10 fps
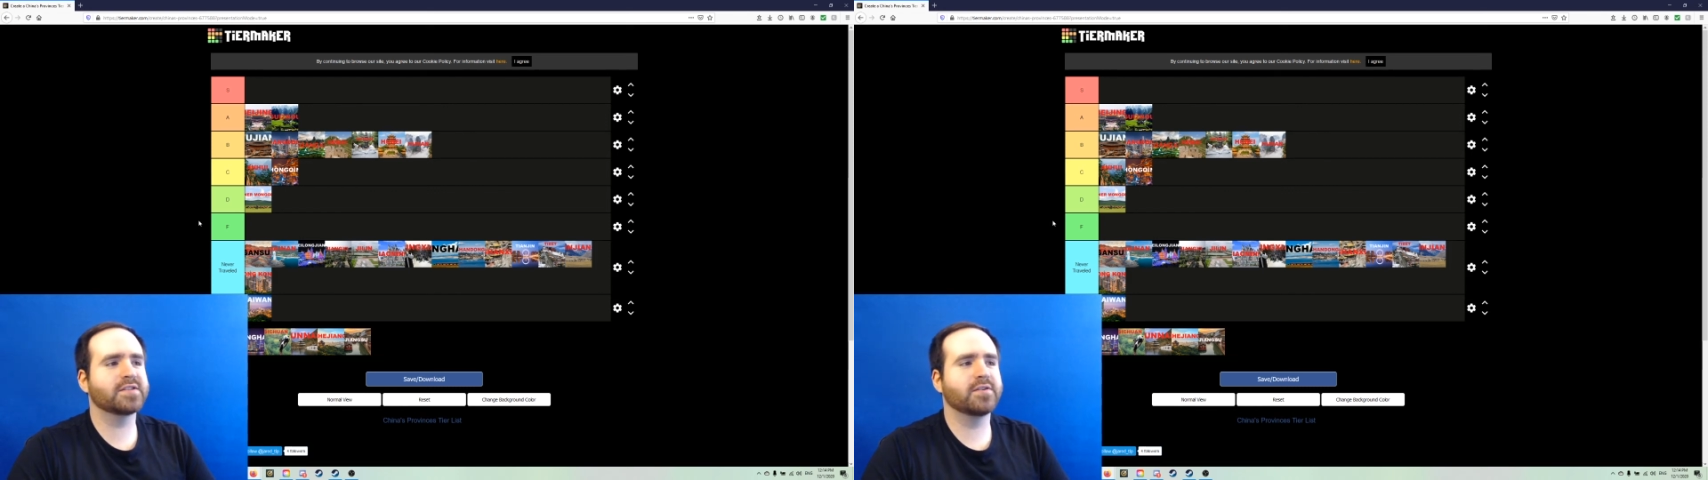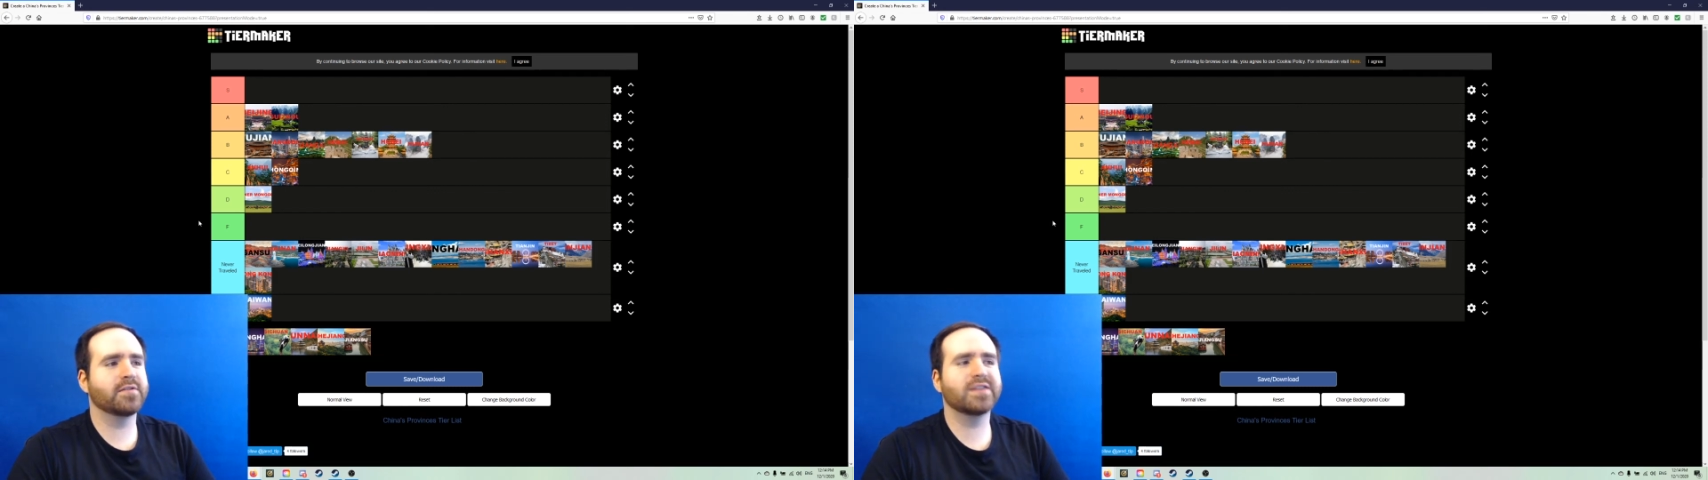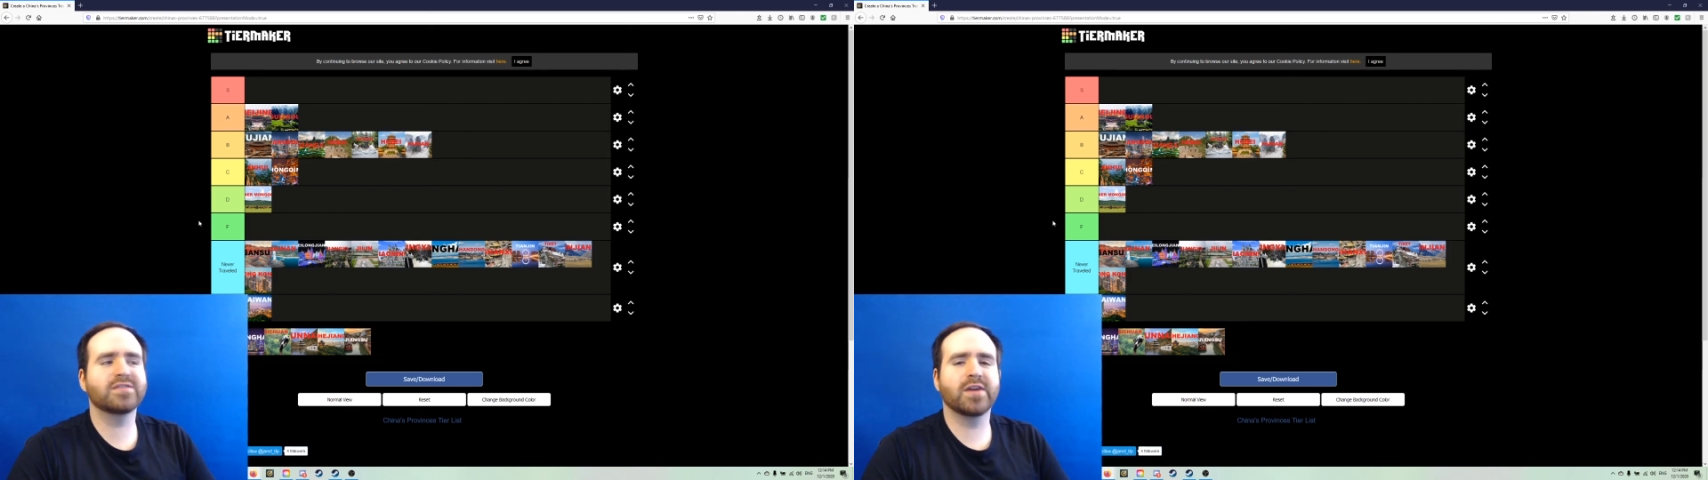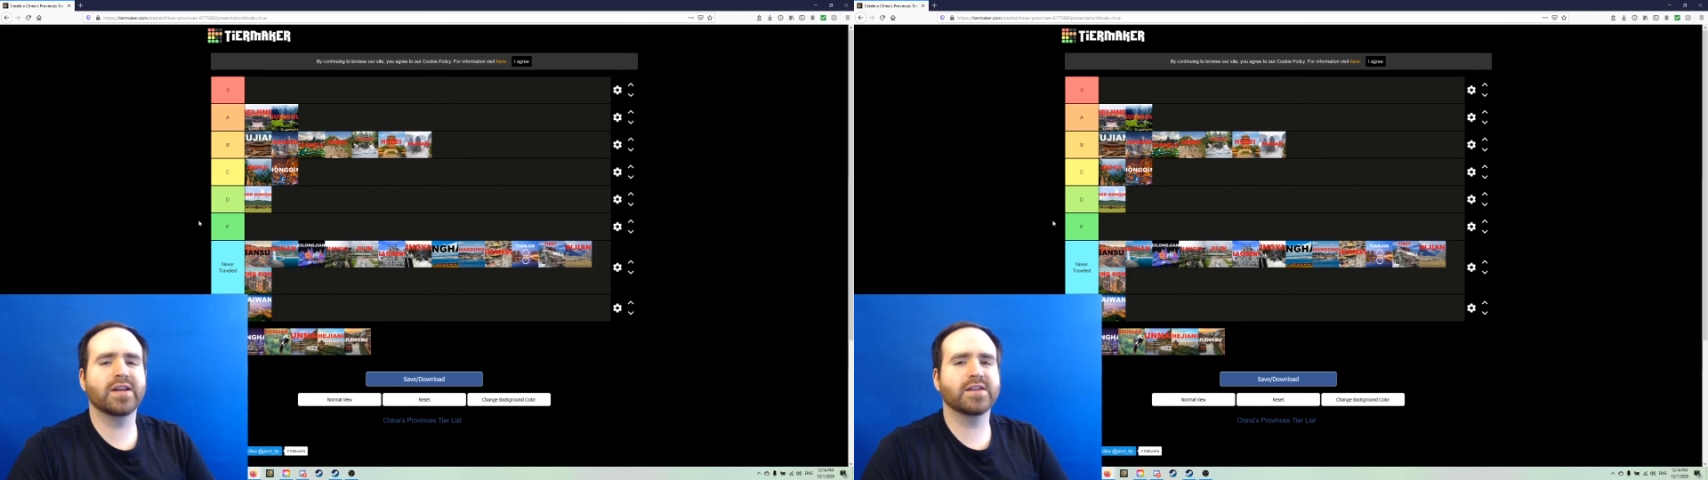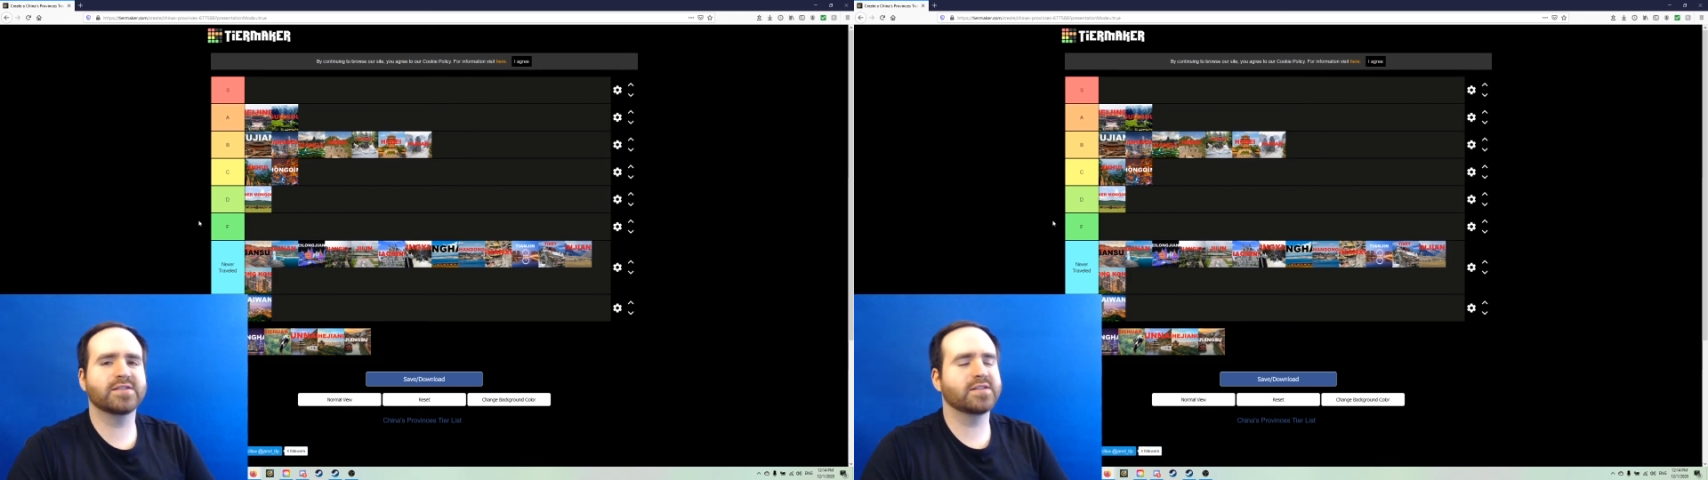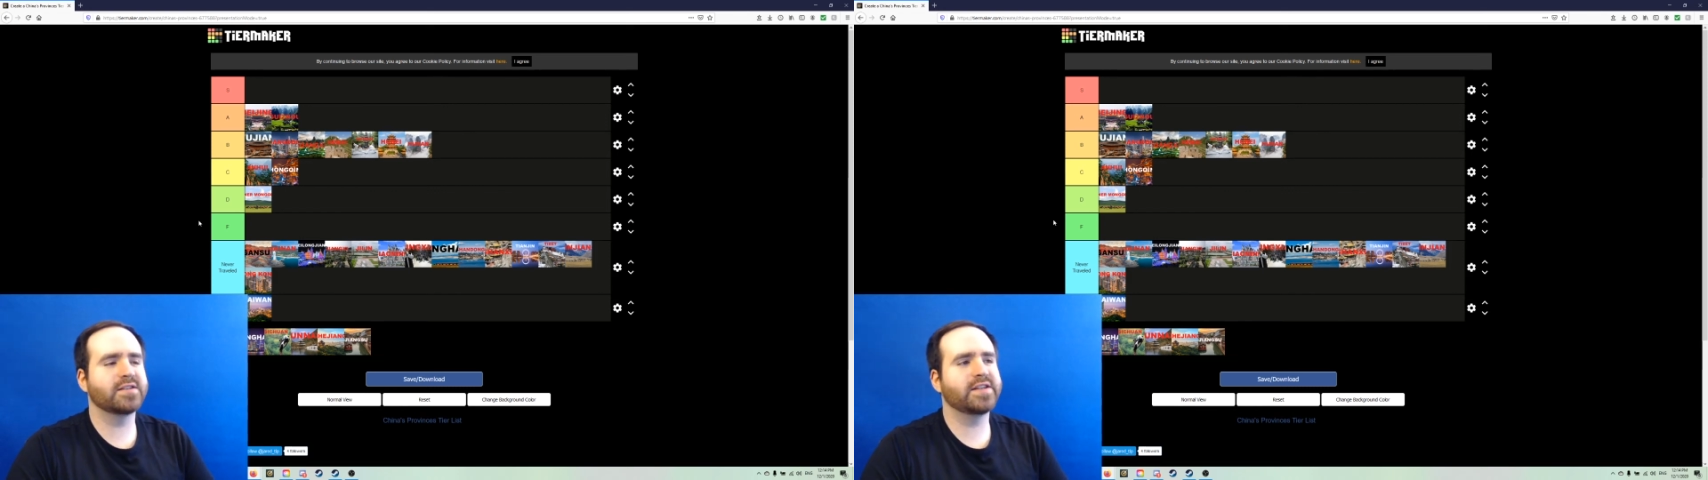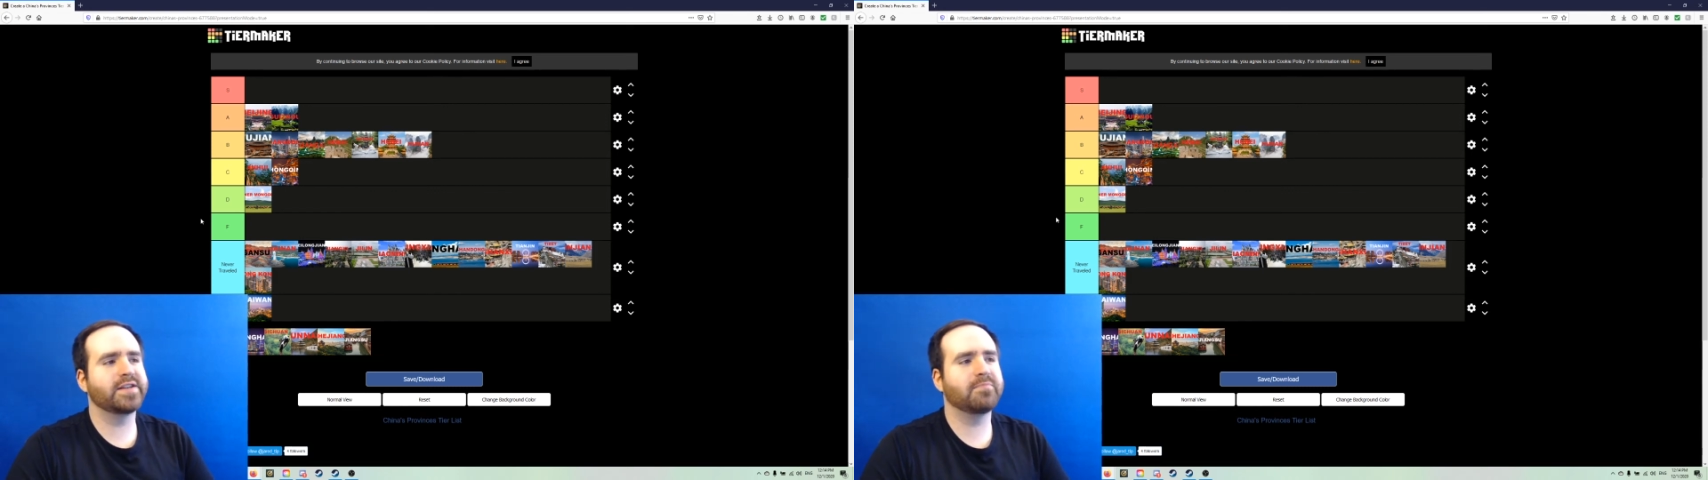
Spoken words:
so that's why it gets the D.